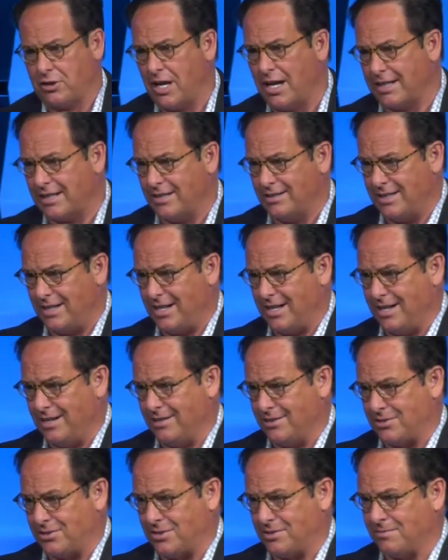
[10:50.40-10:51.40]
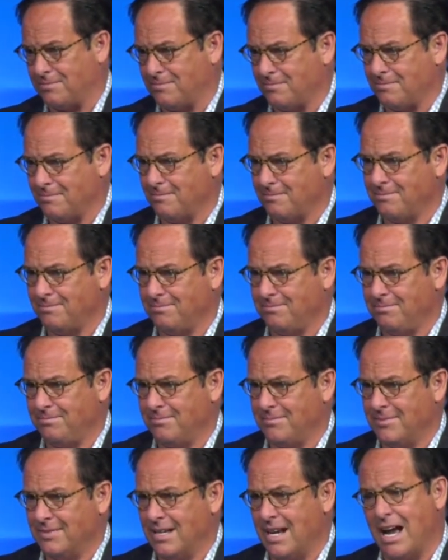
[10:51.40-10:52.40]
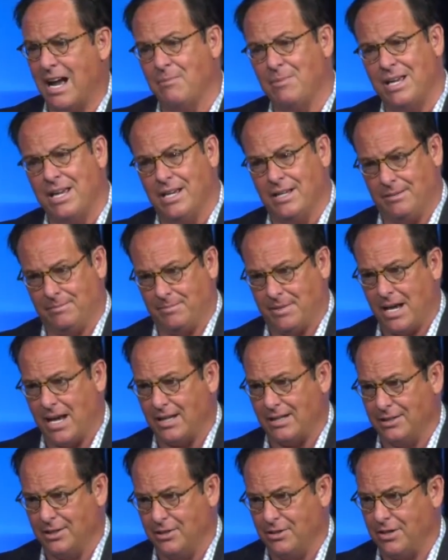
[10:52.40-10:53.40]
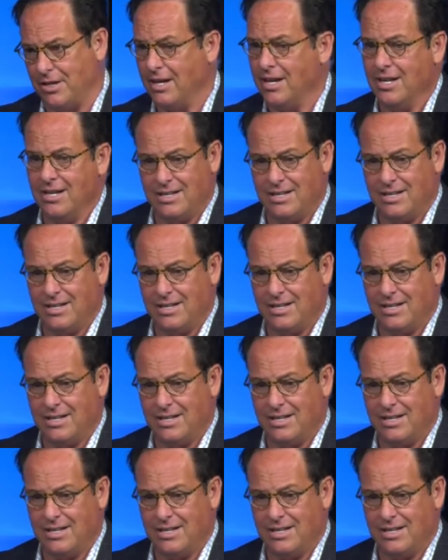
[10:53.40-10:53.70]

like unto His. I'm in. Hallelujah.